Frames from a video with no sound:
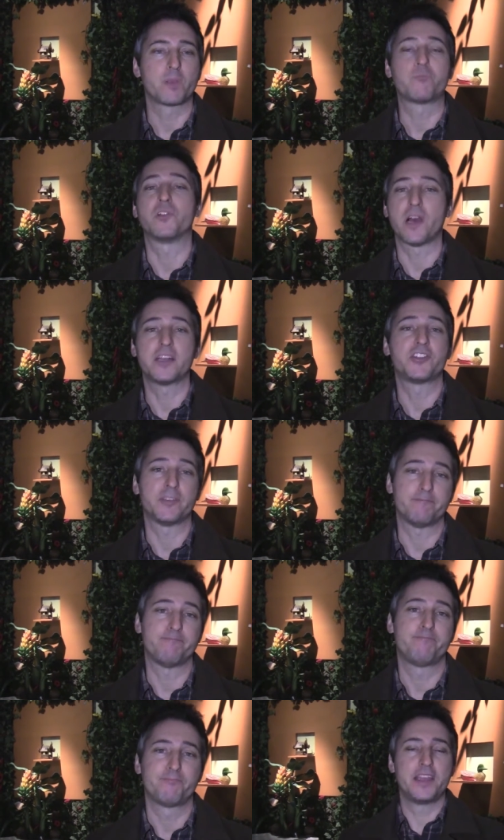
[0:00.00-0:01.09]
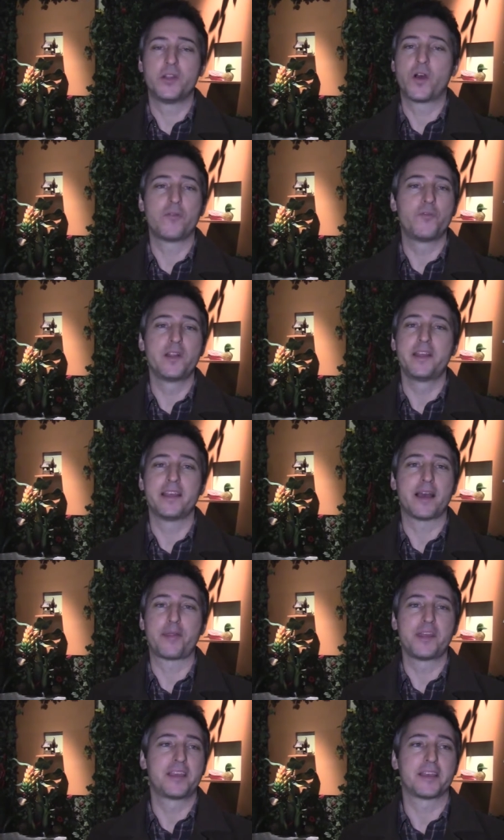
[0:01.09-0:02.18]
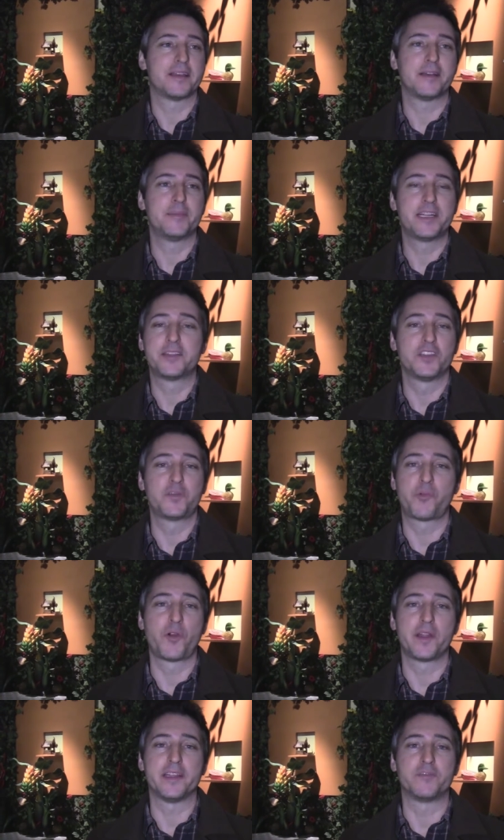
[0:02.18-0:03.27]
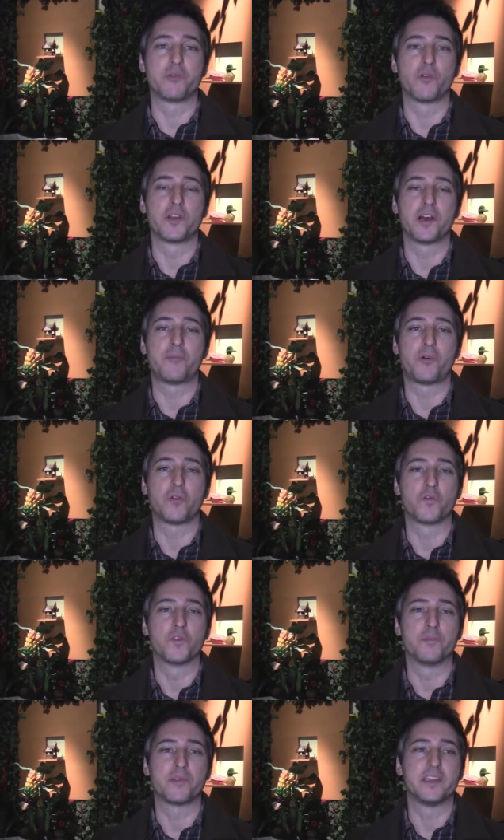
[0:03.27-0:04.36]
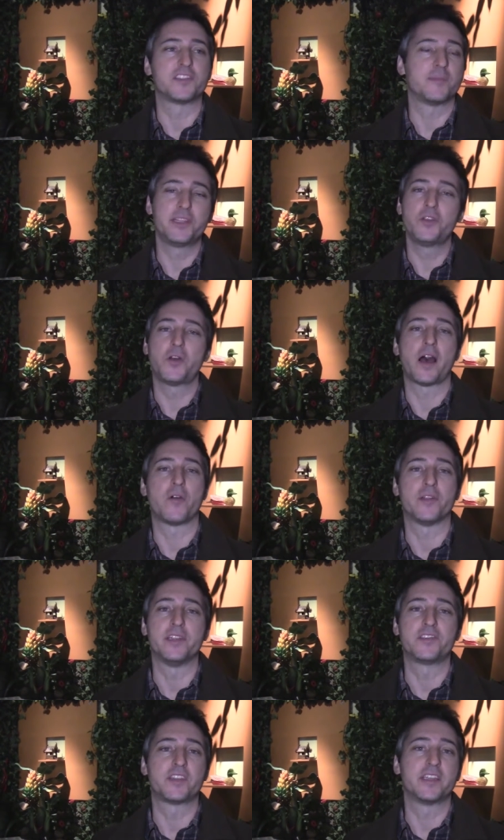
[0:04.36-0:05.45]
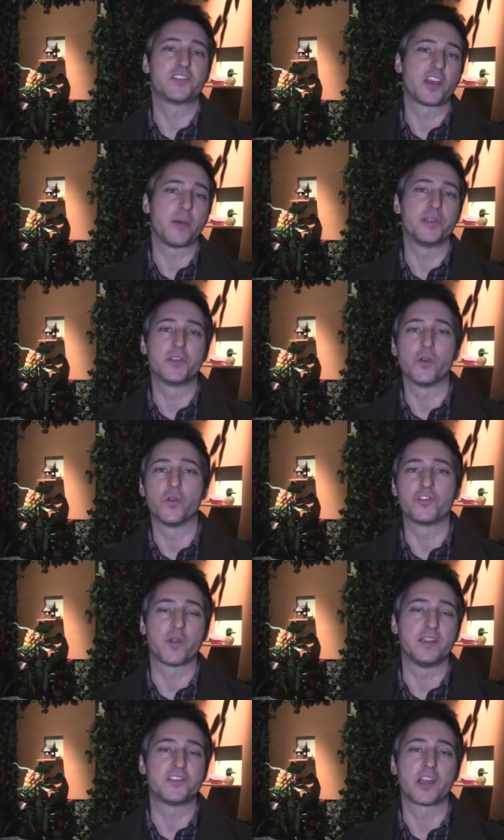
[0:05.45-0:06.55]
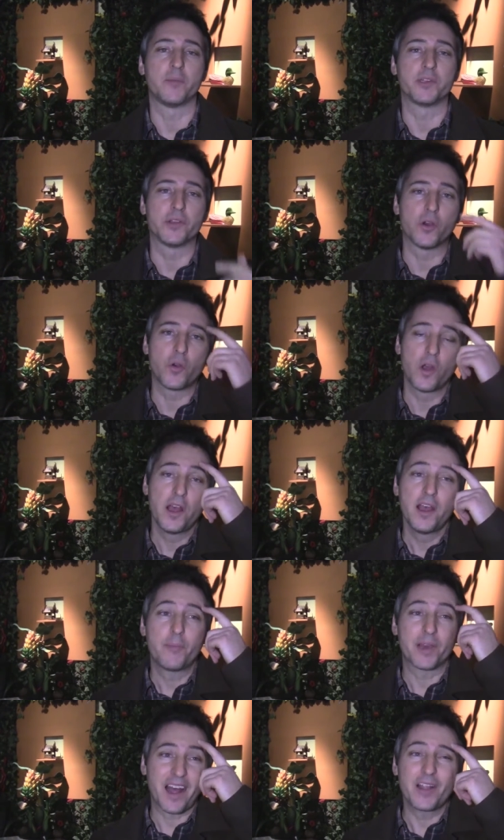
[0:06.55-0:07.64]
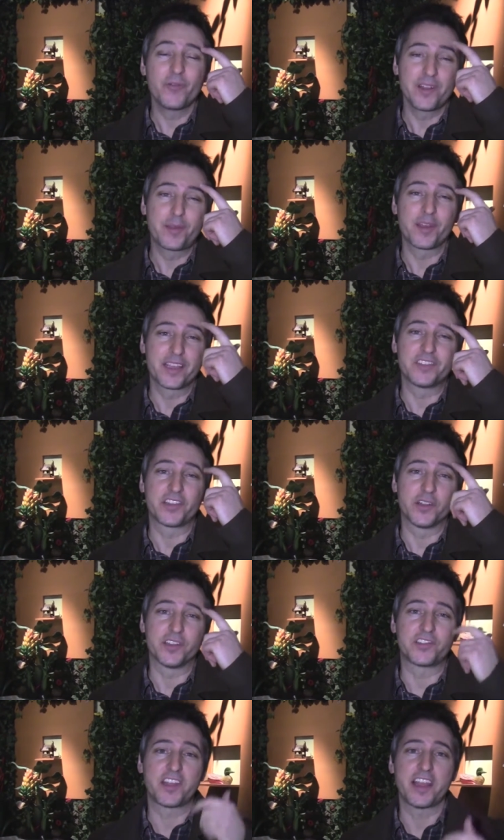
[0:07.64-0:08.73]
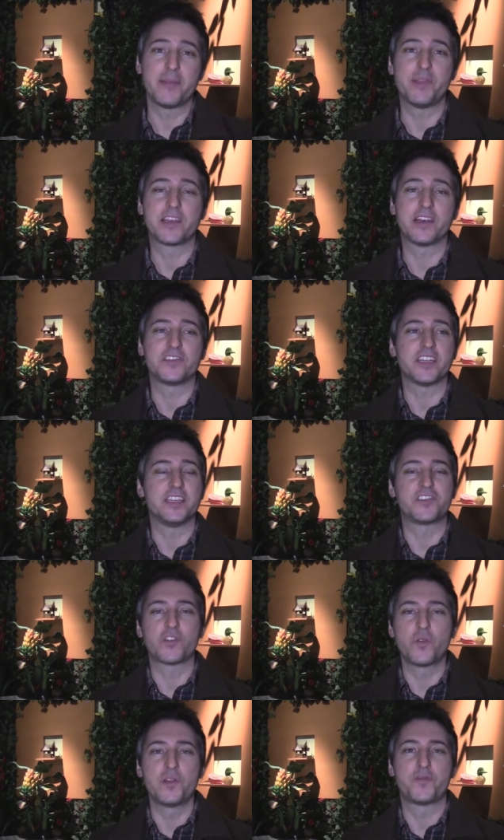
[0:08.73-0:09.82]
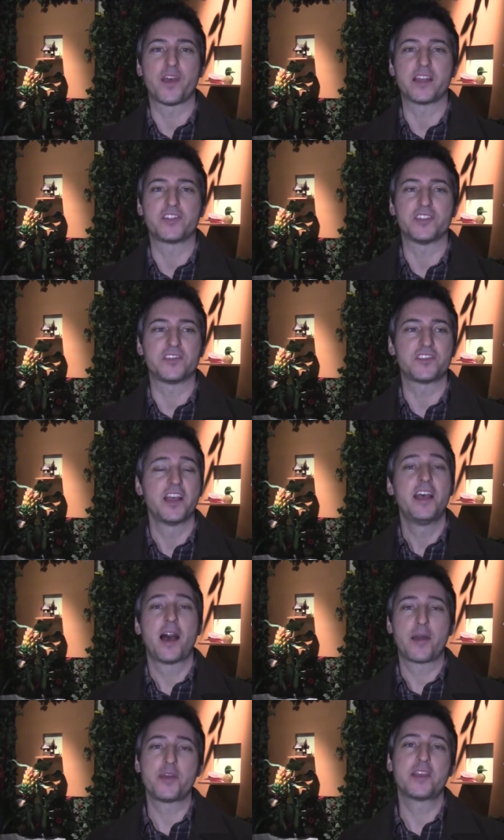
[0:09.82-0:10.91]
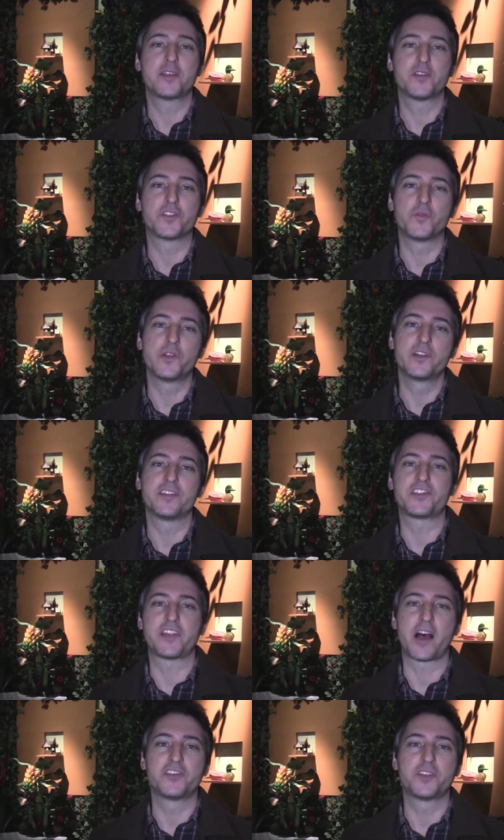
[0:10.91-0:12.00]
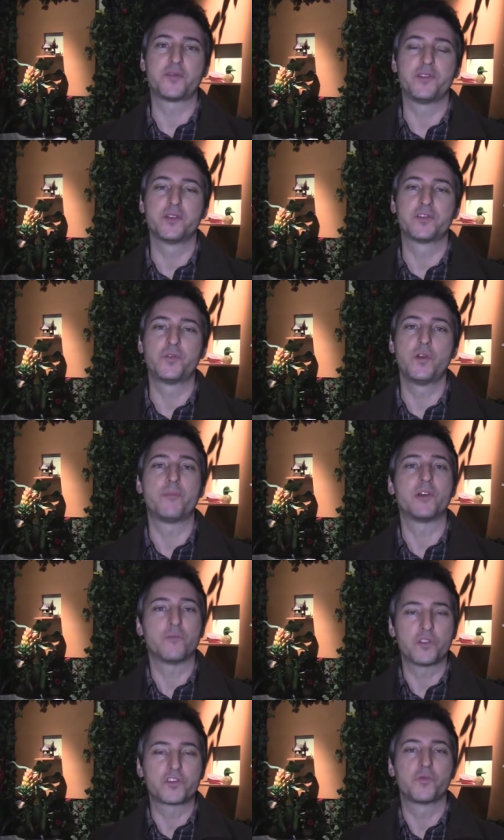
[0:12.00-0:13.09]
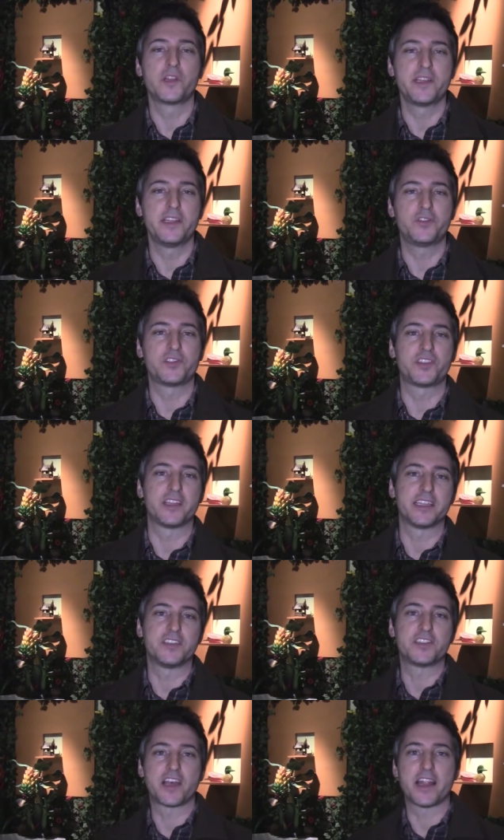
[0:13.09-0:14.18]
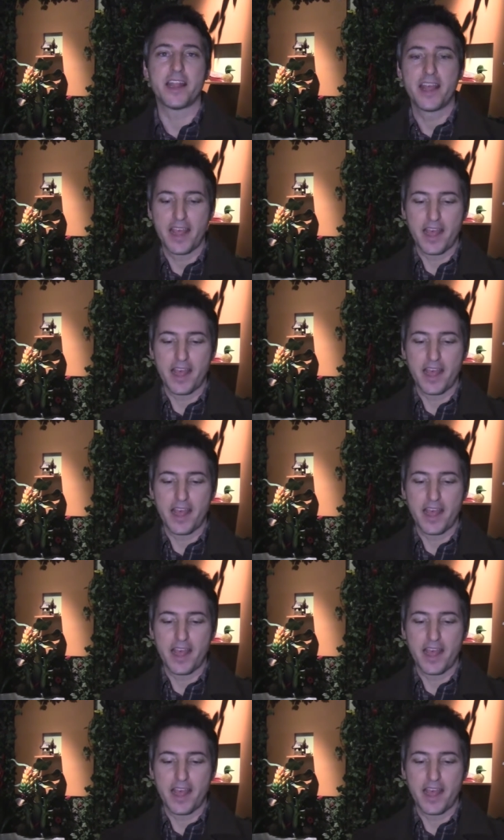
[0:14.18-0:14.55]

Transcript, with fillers: production. You know, I really, I think, I mean, at this point, it's blowing up all over the place. I mean, you know how it is. Things come and go, trends come and go. But I really think it's here to stay because it's so infectious. I think there's a real nostalgic feel to it. But what's really interesting is that